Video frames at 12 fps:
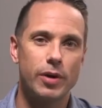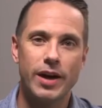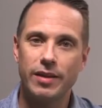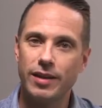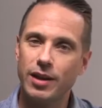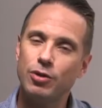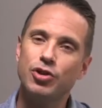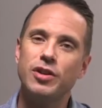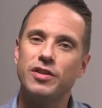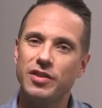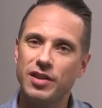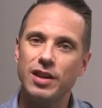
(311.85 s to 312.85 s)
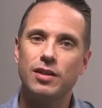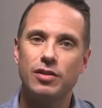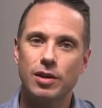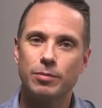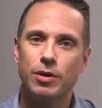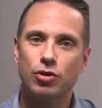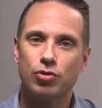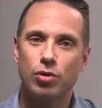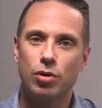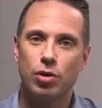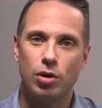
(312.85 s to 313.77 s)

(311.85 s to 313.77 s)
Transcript: I think you should cede some control